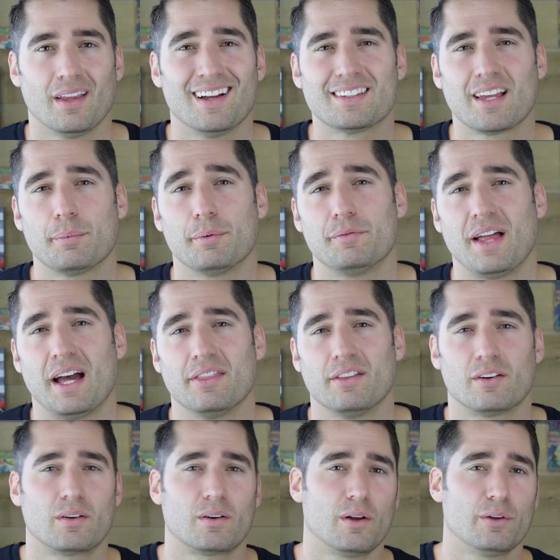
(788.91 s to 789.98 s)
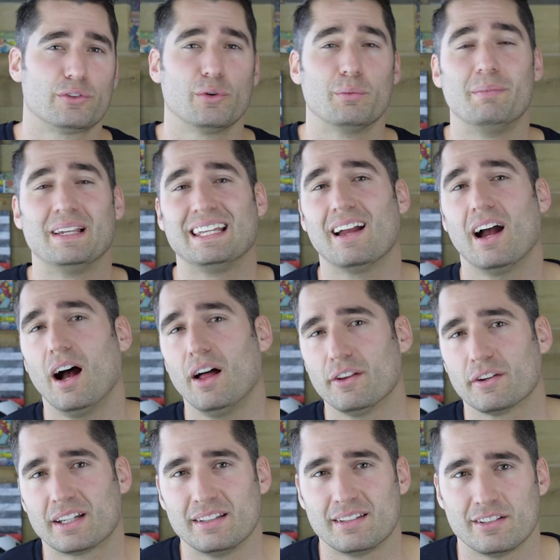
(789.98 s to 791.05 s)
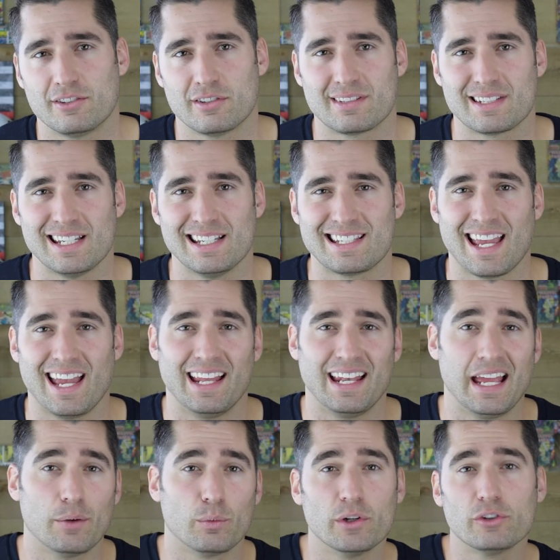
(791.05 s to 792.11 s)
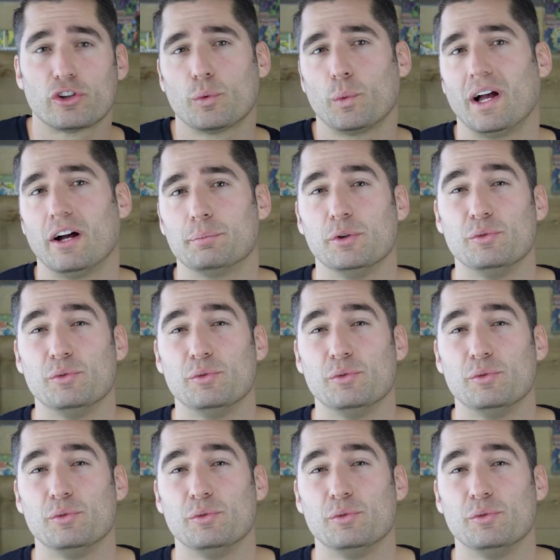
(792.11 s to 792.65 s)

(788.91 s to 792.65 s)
On top of that, there are also many other contingencies, and a realtor will help you